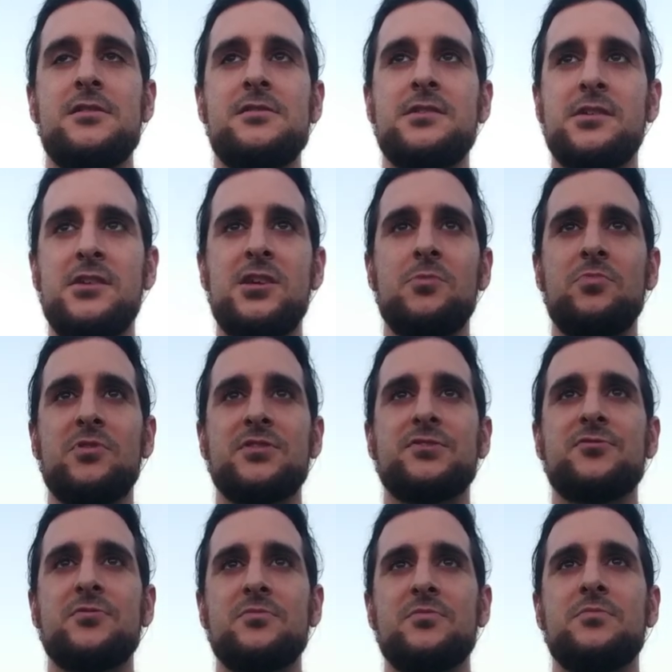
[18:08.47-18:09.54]
to keep us
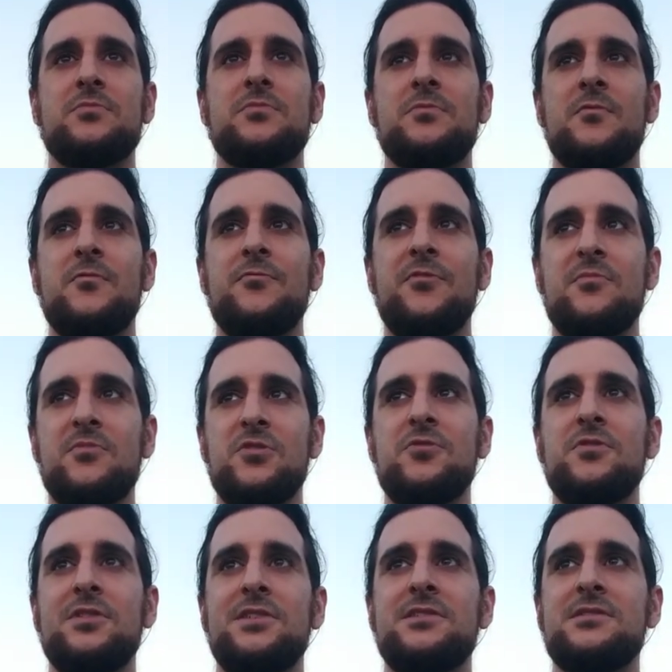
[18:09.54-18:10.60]
from
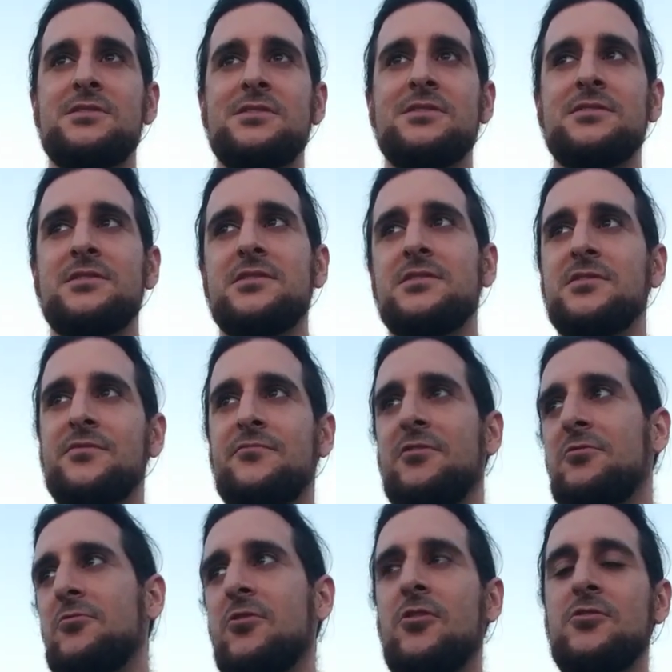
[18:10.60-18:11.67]
doing these things. Because if we
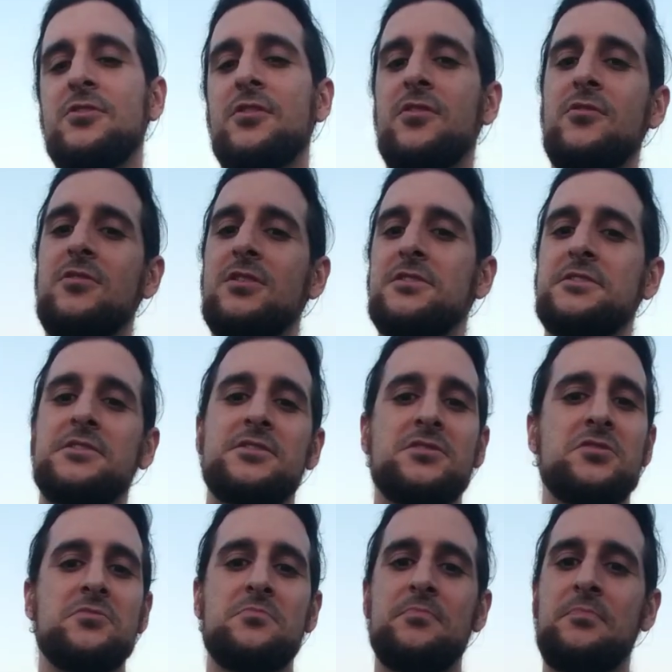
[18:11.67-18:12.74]
were all to do this,